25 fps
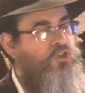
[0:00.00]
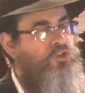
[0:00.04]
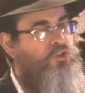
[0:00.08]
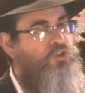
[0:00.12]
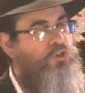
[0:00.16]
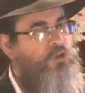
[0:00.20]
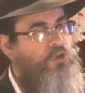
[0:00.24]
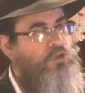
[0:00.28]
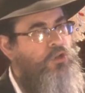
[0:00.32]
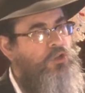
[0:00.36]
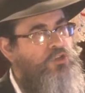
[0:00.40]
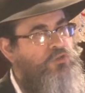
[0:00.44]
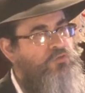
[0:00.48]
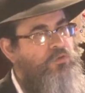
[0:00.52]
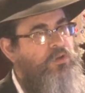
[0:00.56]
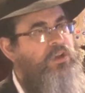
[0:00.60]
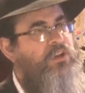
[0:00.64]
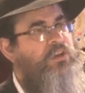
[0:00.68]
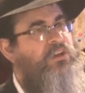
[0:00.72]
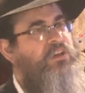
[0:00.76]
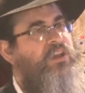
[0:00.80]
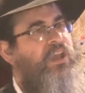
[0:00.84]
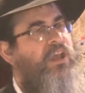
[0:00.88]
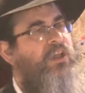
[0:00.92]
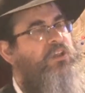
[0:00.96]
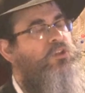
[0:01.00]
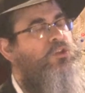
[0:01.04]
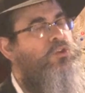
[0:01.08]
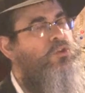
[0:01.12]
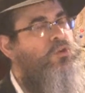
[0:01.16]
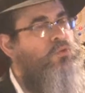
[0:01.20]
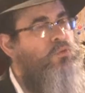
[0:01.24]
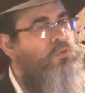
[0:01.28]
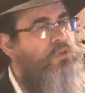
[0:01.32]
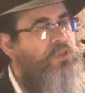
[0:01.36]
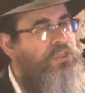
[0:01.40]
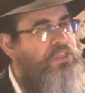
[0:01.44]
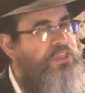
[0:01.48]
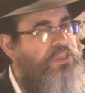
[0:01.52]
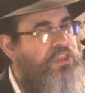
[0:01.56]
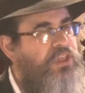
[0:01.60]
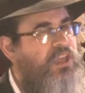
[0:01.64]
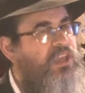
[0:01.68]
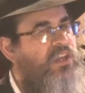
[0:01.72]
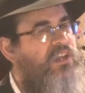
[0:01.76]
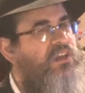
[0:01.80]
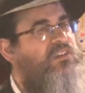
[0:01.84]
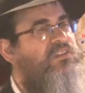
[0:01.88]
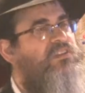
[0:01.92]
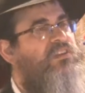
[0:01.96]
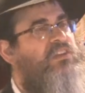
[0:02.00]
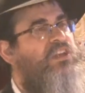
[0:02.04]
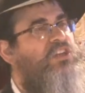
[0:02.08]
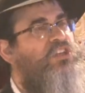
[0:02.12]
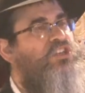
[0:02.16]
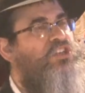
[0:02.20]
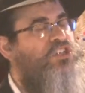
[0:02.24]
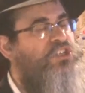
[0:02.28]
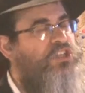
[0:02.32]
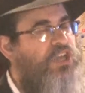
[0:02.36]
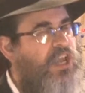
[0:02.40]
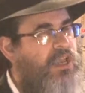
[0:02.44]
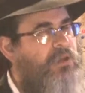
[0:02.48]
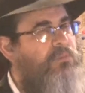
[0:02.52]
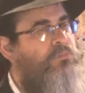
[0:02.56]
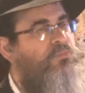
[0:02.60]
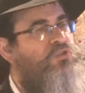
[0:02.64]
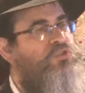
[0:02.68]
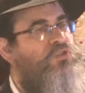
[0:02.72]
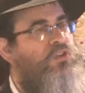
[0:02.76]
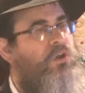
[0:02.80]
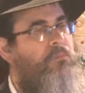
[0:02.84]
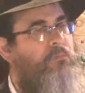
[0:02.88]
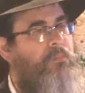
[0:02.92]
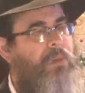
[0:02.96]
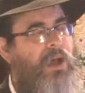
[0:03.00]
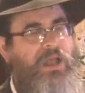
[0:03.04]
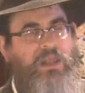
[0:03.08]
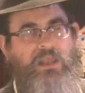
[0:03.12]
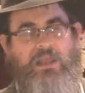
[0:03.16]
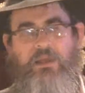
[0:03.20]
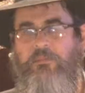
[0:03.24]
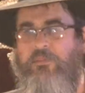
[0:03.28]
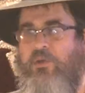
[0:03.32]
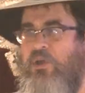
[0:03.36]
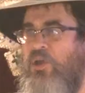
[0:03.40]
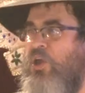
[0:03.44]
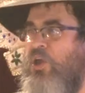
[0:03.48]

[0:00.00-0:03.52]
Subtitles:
Children can do things l'shem shamayim.